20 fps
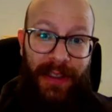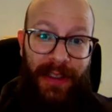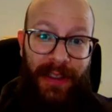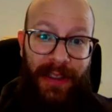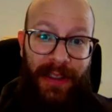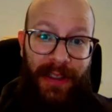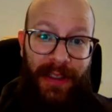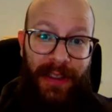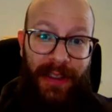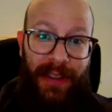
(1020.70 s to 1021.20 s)
the
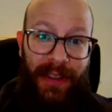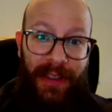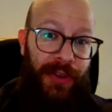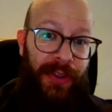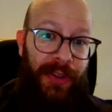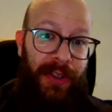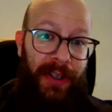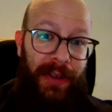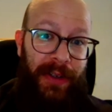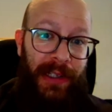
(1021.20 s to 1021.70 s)
exposure
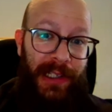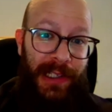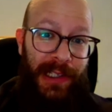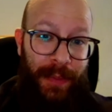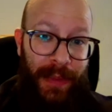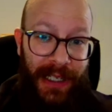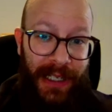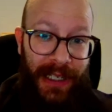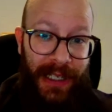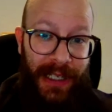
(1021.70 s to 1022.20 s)
there is
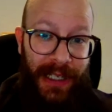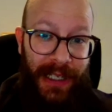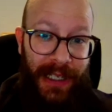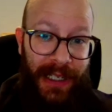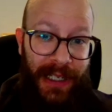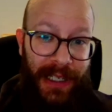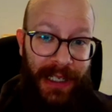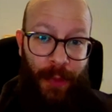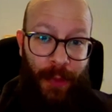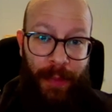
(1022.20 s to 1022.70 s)
big enough
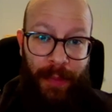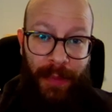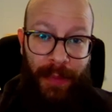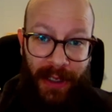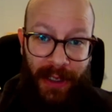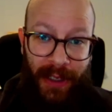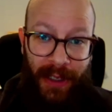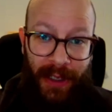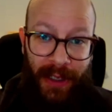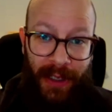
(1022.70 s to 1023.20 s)
for
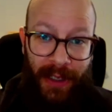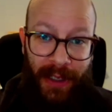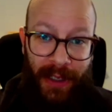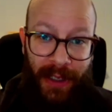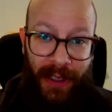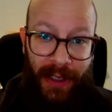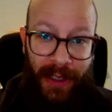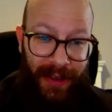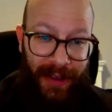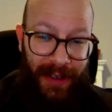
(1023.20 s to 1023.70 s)
me
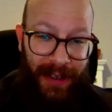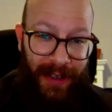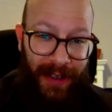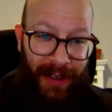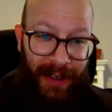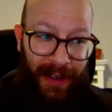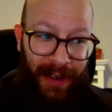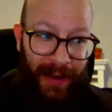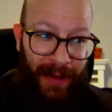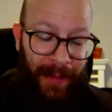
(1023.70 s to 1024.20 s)

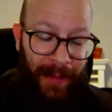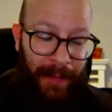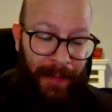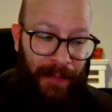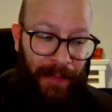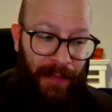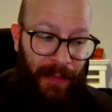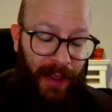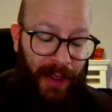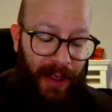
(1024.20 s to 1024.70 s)

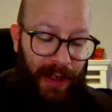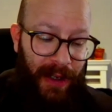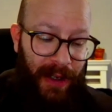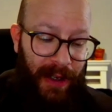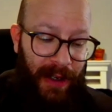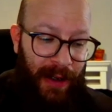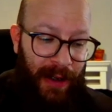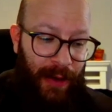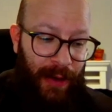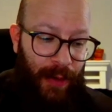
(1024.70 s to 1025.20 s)

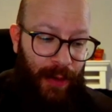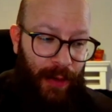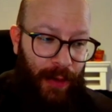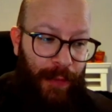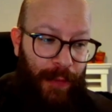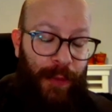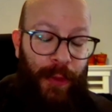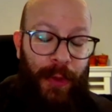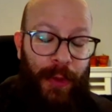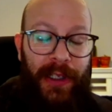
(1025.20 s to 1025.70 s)

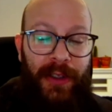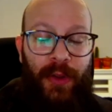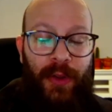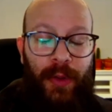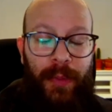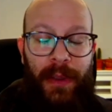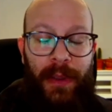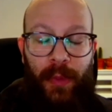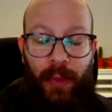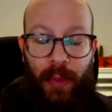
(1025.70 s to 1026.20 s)
or for it to
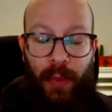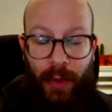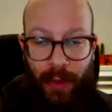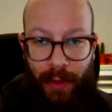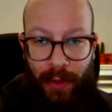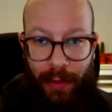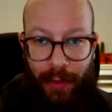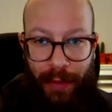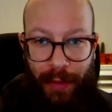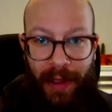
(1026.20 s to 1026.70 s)
be
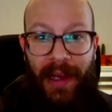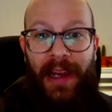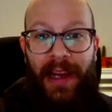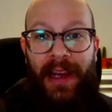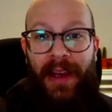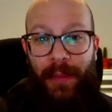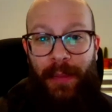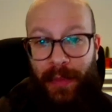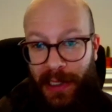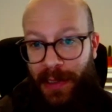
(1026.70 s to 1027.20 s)
worth
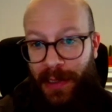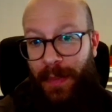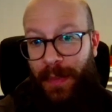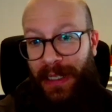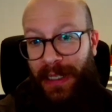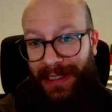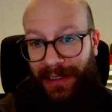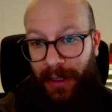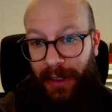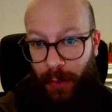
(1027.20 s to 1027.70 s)
me
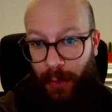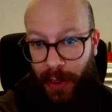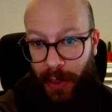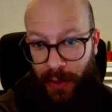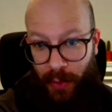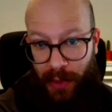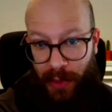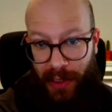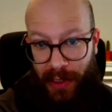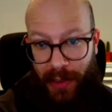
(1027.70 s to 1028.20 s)
spending the
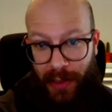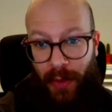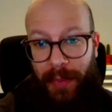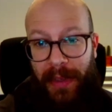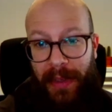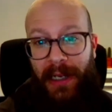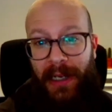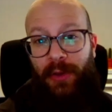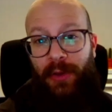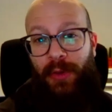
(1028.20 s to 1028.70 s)
resources on
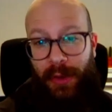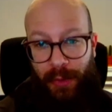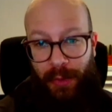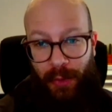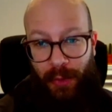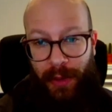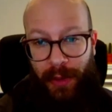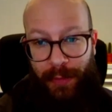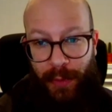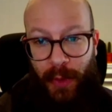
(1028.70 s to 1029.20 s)
manually
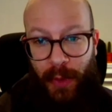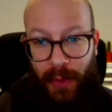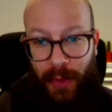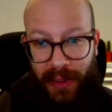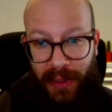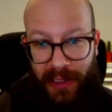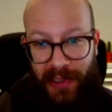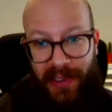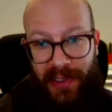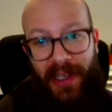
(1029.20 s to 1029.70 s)
reviewing
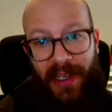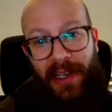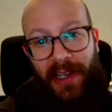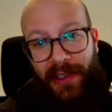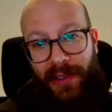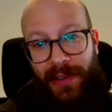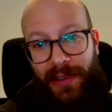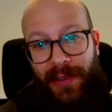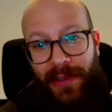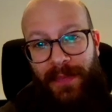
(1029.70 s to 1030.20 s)
these
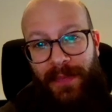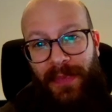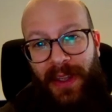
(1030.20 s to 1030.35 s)
cases,